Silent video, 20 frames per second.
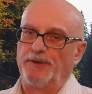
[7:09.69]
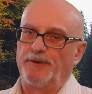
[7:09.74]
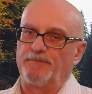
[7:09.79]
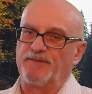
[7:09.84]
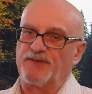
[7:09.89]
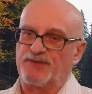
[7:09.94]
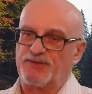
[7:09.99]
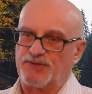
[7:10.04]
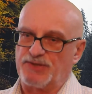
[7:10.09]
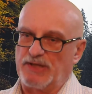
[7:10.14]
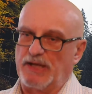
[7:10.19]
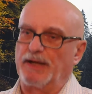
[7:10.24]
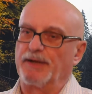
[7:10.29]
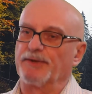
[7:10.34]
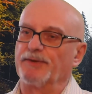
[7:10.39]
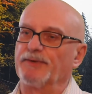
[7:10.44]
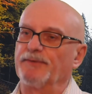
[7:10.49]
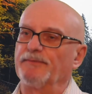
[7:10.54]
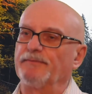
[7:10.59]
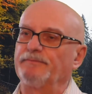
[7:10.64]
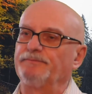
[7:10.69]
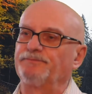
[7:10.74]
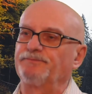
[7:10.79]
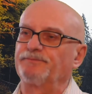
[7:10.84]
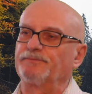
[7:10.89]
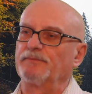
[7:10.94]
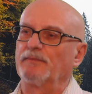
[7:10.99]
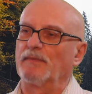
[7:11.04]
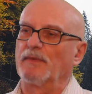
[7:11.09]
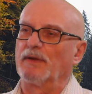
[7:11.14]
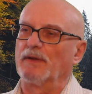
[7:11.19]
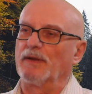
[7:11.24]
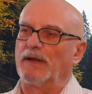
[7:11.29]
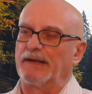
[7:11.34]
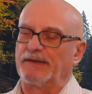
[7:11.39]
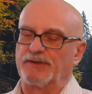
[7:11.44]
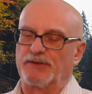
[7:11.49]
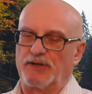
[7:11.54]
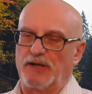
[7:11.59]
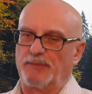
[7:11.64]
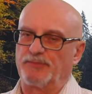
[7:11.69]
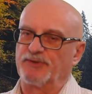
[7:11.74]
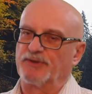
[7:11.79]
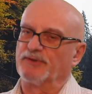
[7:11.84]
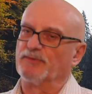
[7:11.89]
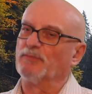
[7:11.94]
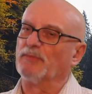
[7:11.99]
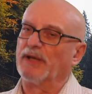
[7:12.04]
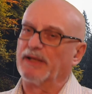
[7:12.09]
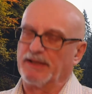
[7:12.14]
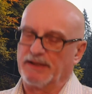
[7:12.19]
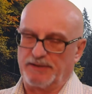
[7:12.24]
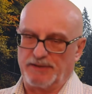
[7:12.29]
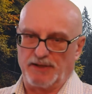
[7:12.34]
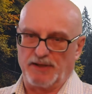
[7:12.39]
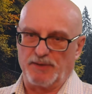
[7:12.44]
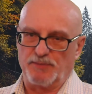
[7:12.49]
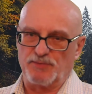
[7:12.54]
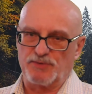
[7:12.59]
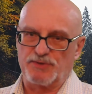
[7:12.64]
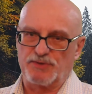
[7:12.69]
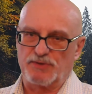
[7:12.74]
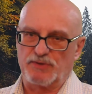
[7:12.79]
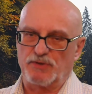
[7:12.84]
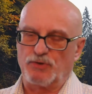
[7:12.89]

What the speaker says: the sun had erupted many times,